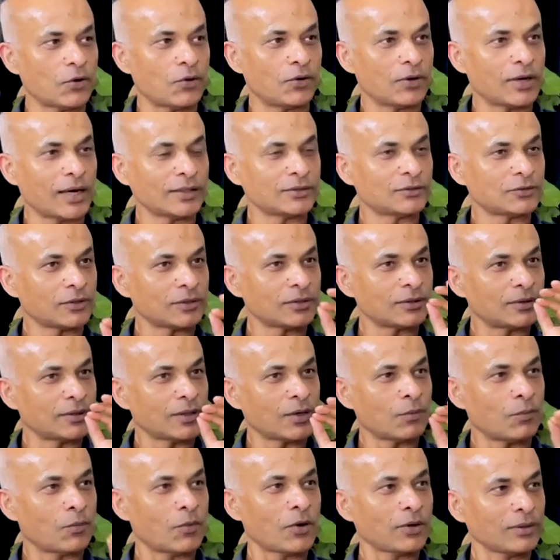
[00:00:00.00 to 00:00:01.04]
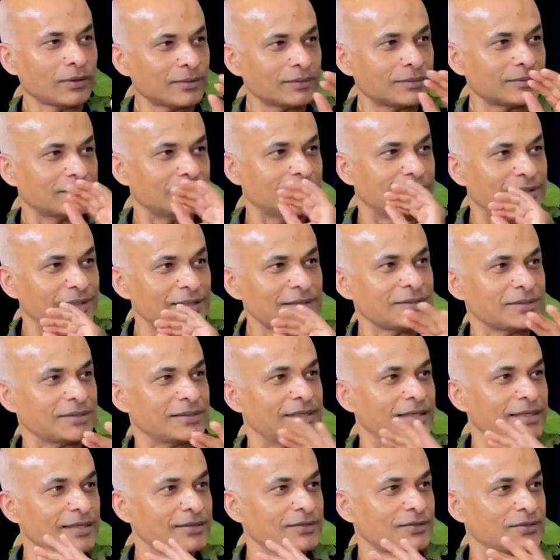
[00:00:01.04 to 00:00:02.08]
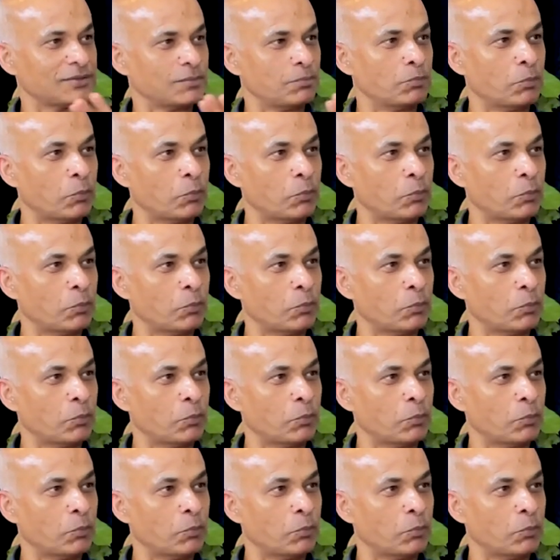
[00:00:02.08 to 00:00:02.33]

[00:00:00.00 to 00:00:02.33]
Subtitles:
all, I thought, now what? This is